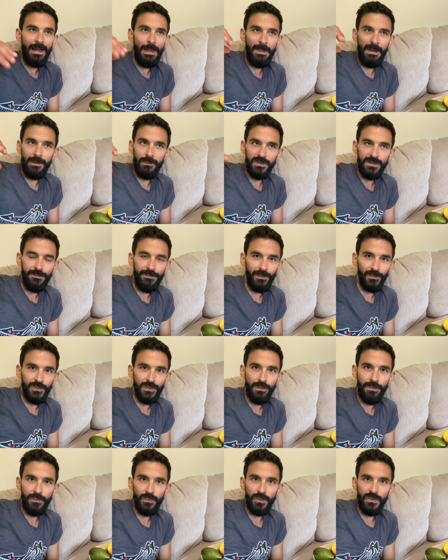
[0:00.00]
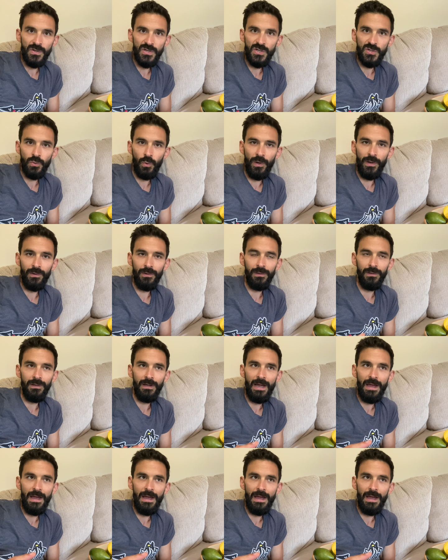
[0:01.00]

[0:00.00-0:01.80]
and then it was filtered through the soil,